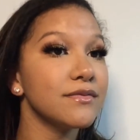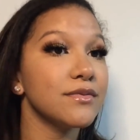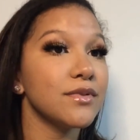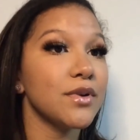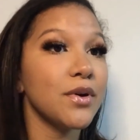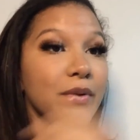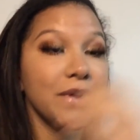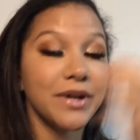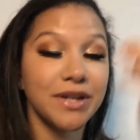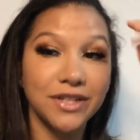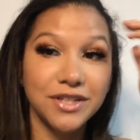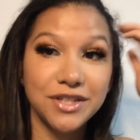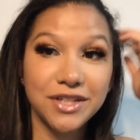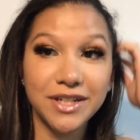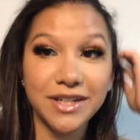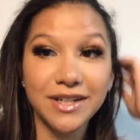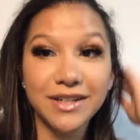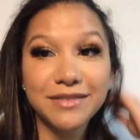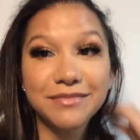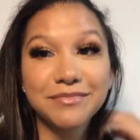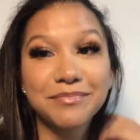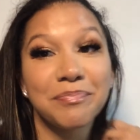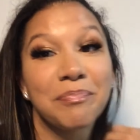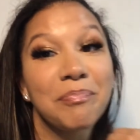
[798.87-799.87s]
Who is
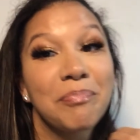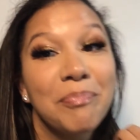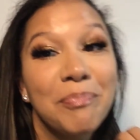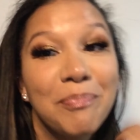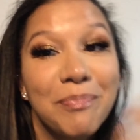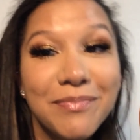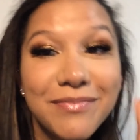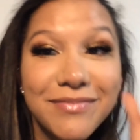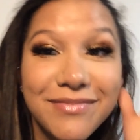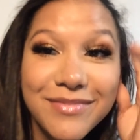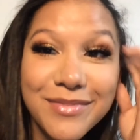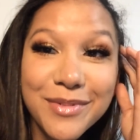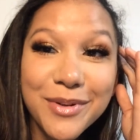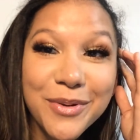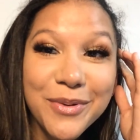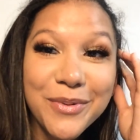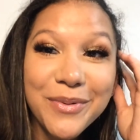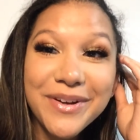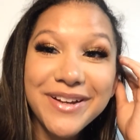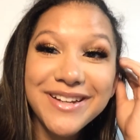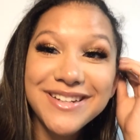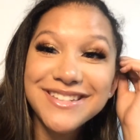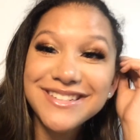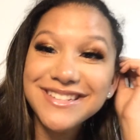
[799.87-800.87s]
she?
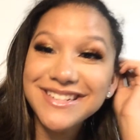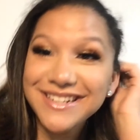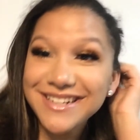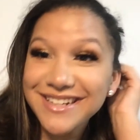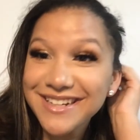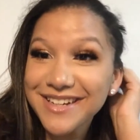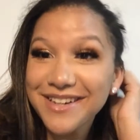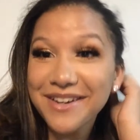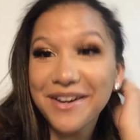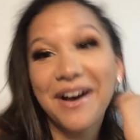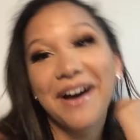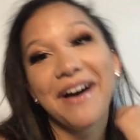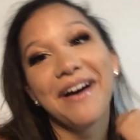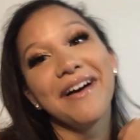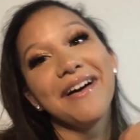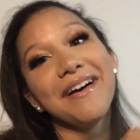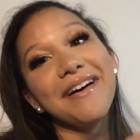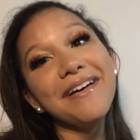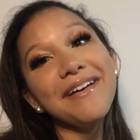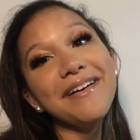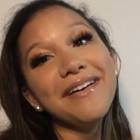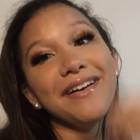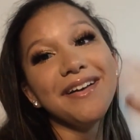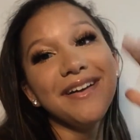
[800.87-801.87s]
Who is she?
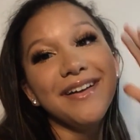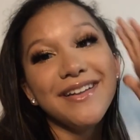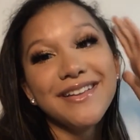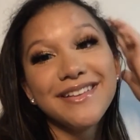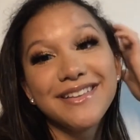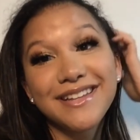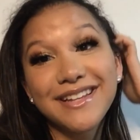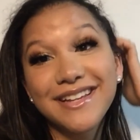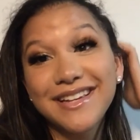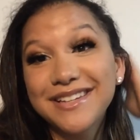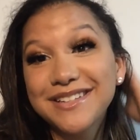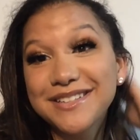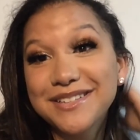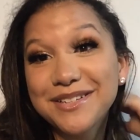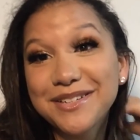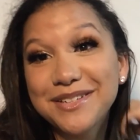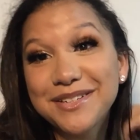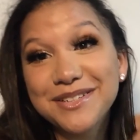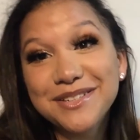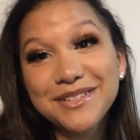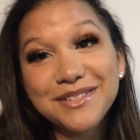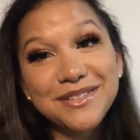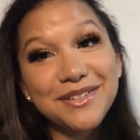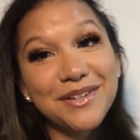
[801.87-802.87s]
These
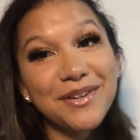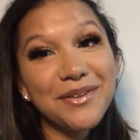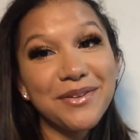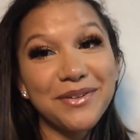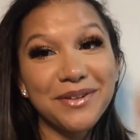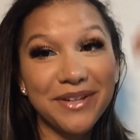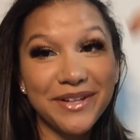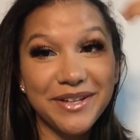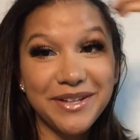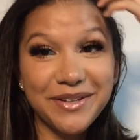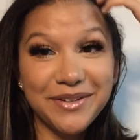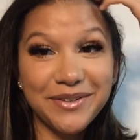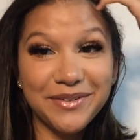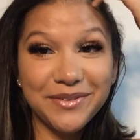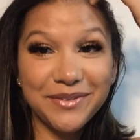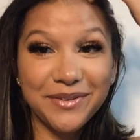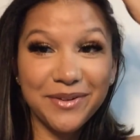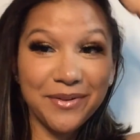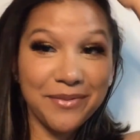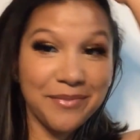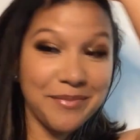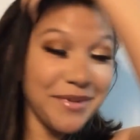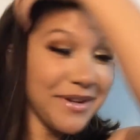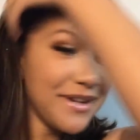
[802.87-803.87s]
are so cute.
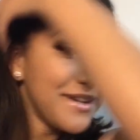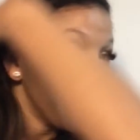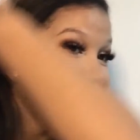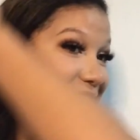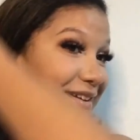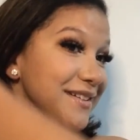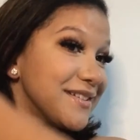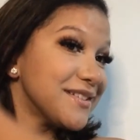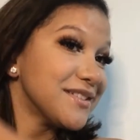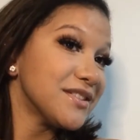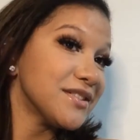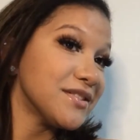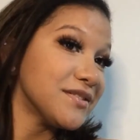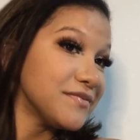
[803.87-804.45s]
Oh my gosh.